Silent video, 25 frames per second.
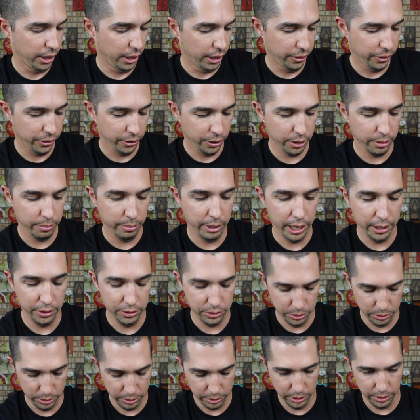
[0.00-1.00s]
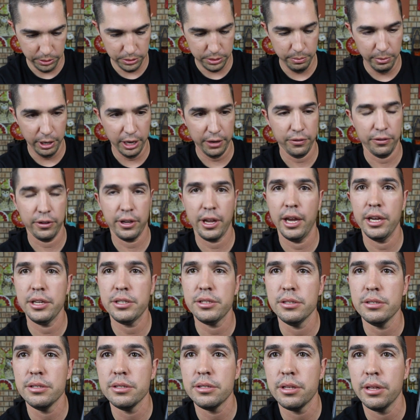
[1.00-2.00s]
I thought about doing those
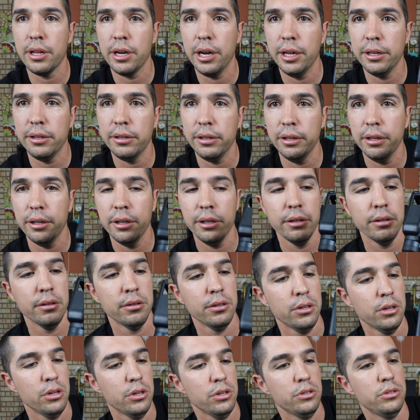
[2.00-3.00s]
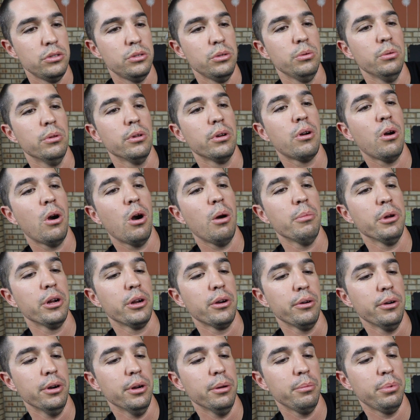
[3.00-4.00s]
modifications that I did to the Karma
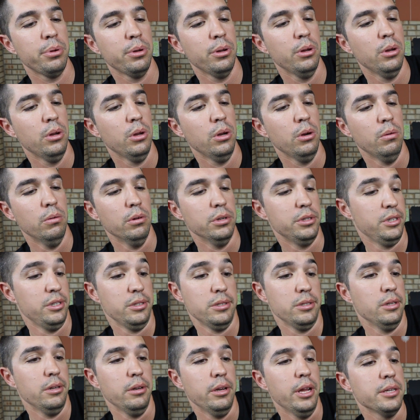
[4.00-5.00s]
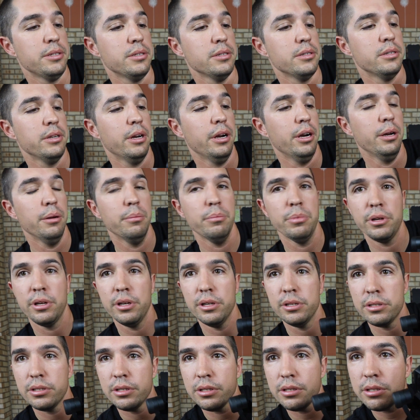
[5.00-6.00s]
Grip, which isn't necessary
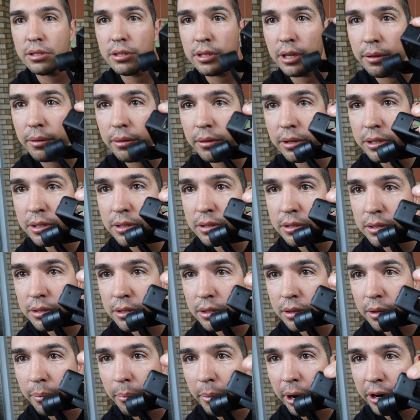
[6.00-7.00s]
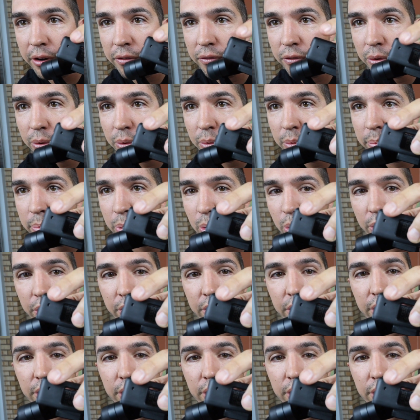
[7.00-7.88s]
because the microphone port